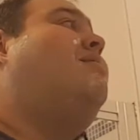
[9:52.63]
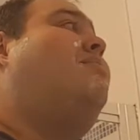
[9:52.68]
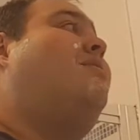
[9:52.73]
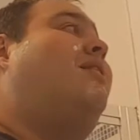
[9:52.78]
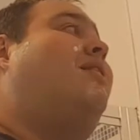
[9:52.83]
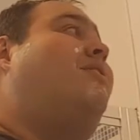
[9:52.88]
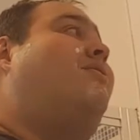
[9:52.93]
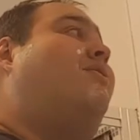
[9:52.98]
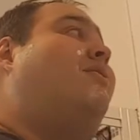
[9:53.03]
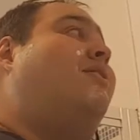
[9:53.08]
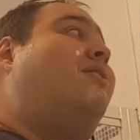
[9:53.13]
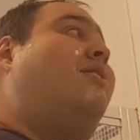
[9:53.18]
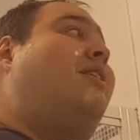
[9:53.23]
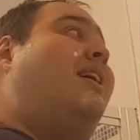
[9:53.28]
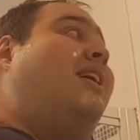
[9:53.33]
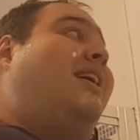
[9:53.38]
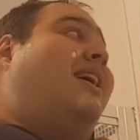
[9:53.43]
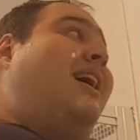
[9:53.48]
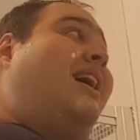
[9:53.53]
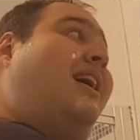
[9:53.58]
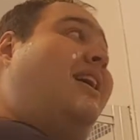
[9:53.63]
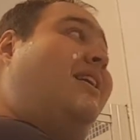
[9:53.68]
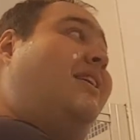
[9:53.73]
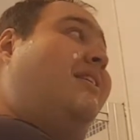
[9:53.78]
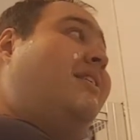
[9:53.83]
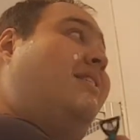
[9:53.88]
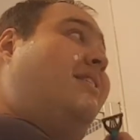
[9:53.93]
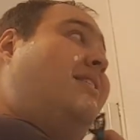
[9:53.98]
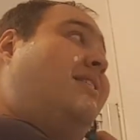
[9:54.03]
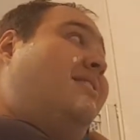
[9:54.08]
you pay for,
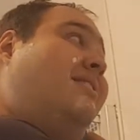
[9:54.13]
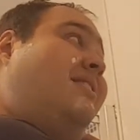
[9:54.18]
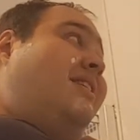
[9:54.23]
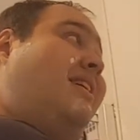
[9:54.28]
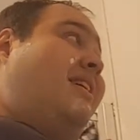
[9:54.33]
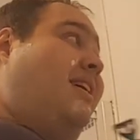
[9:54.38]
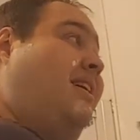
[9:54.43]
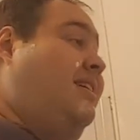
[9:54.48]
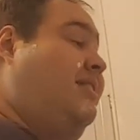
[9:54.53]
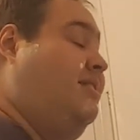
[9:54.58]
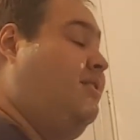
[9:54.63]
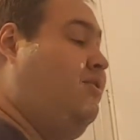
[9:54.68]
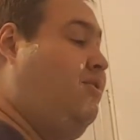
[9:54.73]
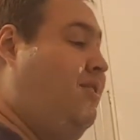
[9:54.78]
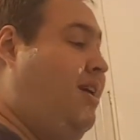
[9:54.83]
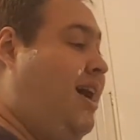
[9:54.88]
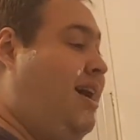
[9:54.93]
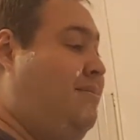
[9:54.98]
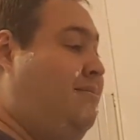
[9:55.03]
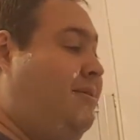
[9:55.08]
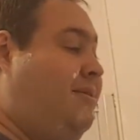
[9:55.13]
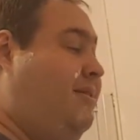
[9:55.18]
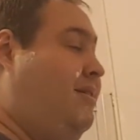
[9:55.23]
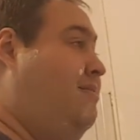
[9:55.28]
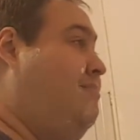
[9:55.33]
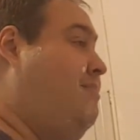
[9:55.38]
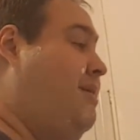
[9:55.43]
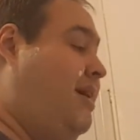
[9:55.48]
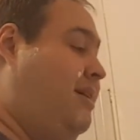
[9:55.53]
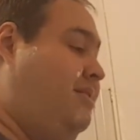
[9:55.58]
again, this thing is crap
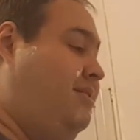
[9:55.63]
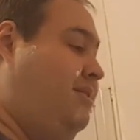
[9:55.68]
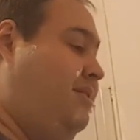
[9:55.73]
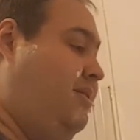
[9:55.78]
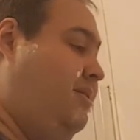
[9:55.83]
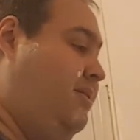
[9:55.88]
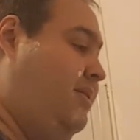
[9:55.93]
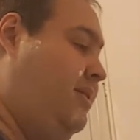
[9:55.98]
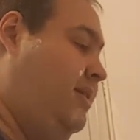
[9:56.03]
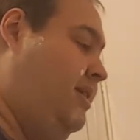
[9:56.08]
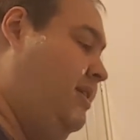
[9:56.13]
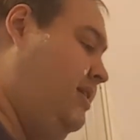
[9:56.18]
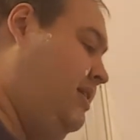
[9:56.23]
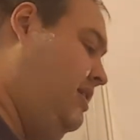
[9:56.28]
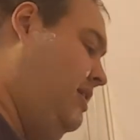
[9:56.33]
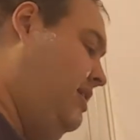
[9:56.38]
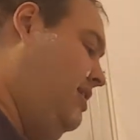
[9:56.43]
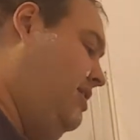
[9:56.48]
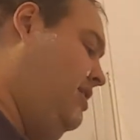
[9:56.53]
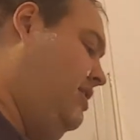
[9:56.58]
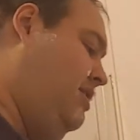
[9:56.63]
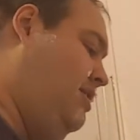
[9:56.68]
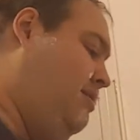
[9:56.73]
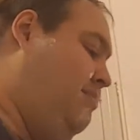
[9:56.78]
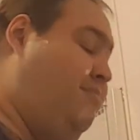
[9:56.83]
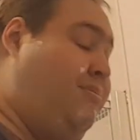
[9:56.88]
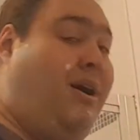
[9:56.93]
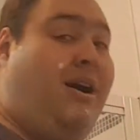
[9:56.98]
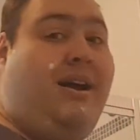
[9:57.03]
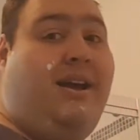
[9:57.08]
compared to
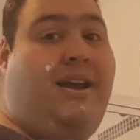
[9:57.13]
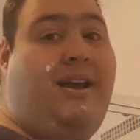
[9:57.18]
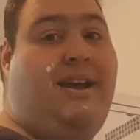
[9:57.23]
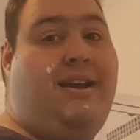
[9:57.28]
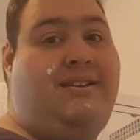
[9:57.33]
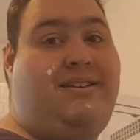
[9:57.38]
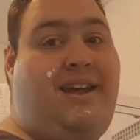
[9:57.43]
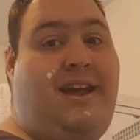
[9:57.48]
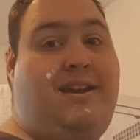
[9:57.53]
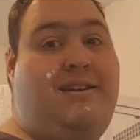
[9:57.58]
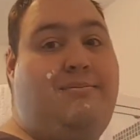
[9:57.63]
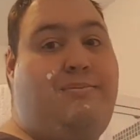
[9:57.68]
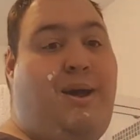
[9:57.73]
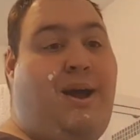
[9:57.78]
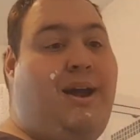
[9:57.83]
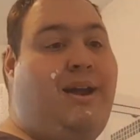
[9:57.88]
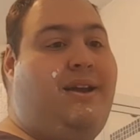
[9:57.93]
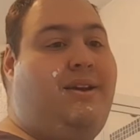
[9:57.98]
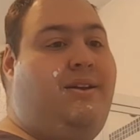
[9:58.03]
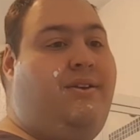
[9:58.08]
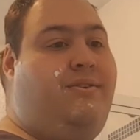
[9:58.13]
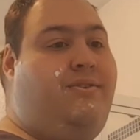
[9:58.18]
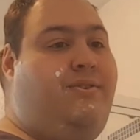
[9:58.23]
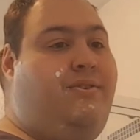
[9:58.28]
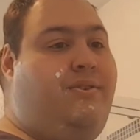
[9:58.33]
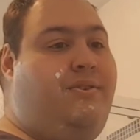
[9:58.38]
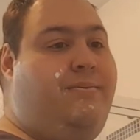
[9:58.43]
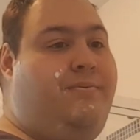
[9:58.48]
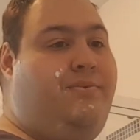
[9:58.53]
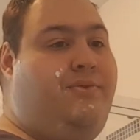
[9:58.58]
buying a 10 pack of
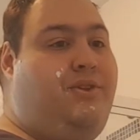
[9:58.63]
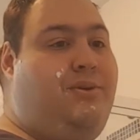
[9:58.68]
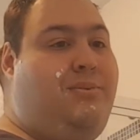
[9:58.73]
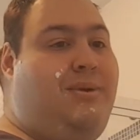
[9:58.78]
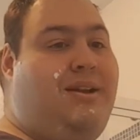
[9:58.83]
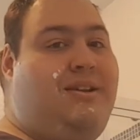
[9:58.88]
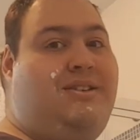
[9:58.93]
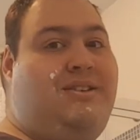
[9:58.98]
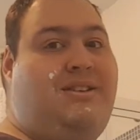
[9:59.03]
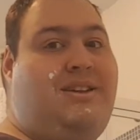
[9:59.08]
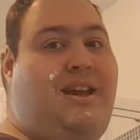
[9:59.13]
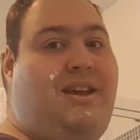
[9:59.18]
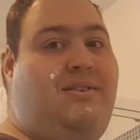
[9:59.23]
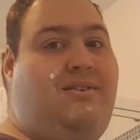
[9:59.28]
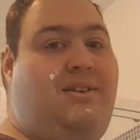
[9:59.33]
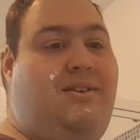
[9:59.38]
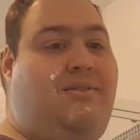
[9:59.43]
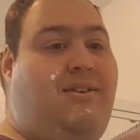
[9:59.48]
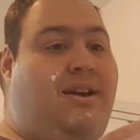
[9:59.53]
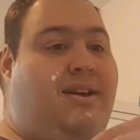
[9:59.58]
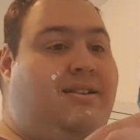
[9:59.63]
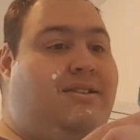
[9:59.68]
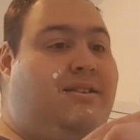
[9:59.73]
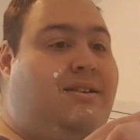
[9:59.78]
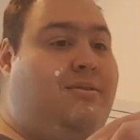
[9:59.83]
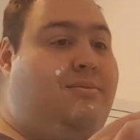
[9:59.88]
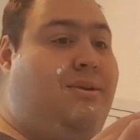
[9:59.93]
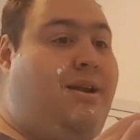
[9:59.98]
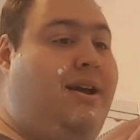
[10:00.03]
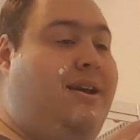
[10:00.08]
double-edged safety
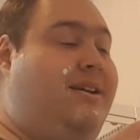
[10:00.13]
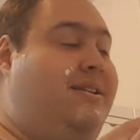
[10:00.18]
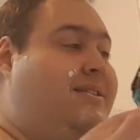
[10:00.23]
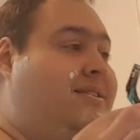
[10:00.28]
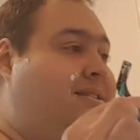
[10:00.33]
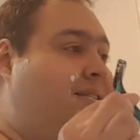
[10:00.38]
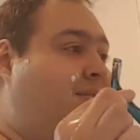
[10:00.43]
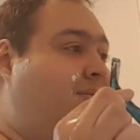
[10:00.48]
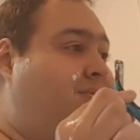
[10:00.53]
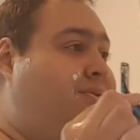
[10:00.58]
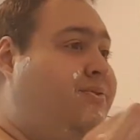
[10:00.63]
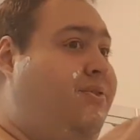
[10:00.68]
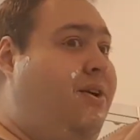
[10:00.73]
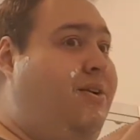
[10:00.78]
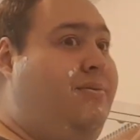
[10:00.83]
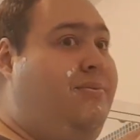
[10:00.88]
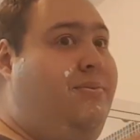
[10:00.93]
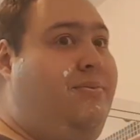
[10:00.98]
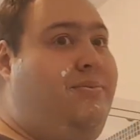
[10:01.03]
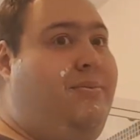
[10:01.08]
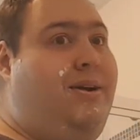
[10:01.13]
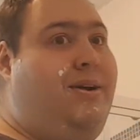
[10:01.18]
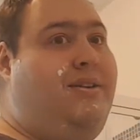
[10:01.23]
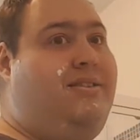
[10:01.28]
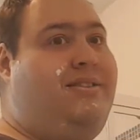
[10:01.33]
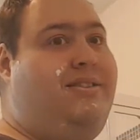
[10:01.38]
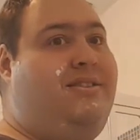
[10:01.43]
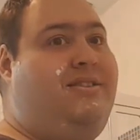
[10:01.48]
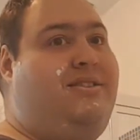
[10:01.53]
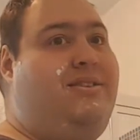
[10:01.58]
razor blades from
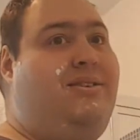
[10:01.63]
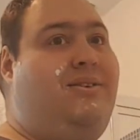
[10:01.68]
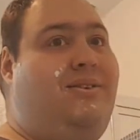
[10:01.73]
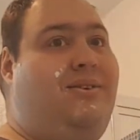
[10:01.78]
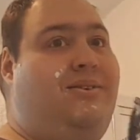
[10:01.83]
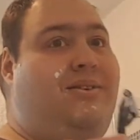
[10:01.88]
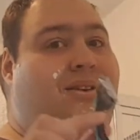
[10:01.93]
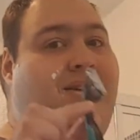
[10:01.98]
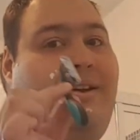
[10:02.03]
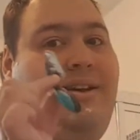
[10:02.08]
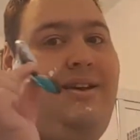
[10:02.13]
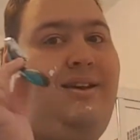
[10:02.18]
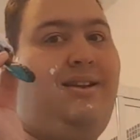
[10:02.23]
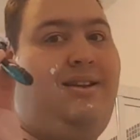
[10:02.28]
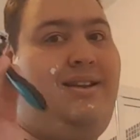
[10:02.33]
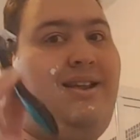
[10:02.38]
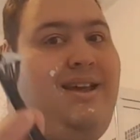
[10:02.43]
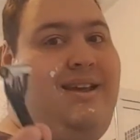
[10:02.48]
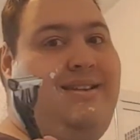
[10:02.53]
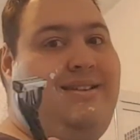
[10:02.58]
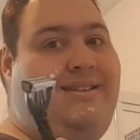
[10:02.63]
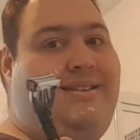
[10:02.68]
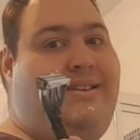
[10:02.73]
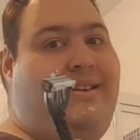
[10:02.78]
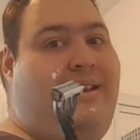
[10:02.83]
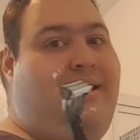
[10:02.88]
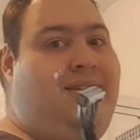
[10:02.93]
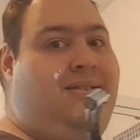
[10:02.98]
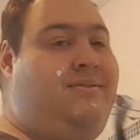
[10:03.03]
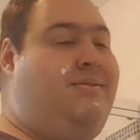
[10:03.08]
Wilkinson Sword. This
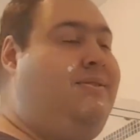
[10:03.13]
is